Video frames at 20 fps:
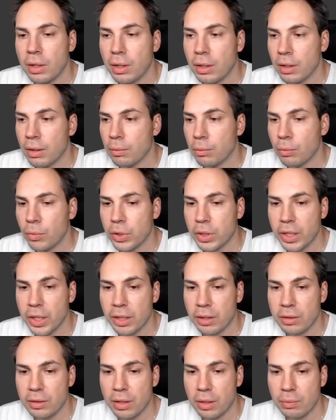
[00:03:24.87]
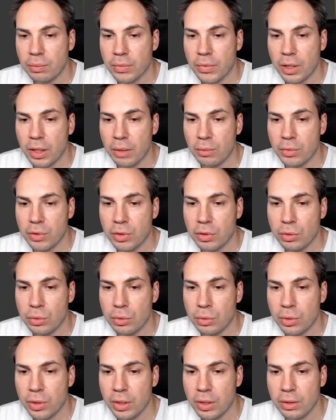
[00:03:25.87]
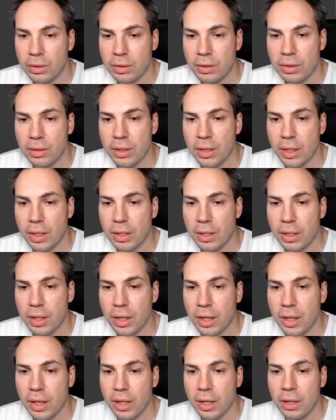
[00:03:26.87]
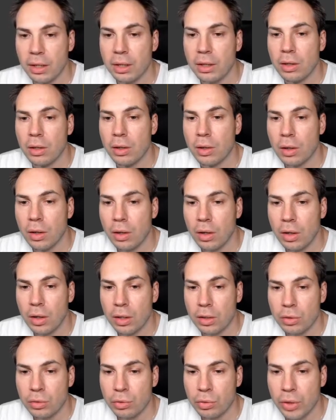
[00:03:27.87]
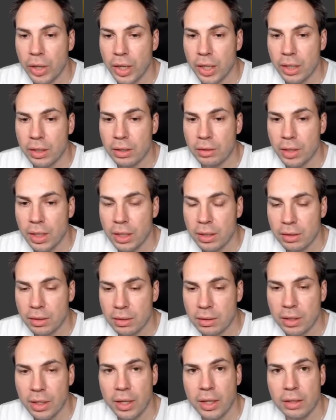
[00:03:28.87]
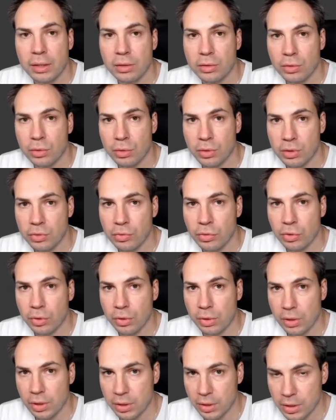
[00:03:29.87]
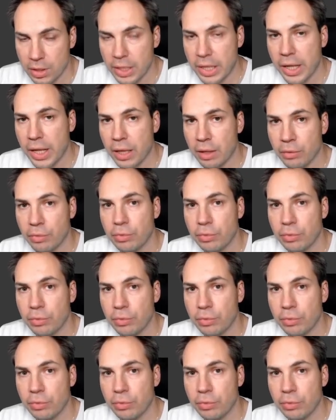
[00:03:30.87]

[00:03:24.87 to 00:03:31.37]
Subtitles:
What I sometimes do is that I create inside the source folder itself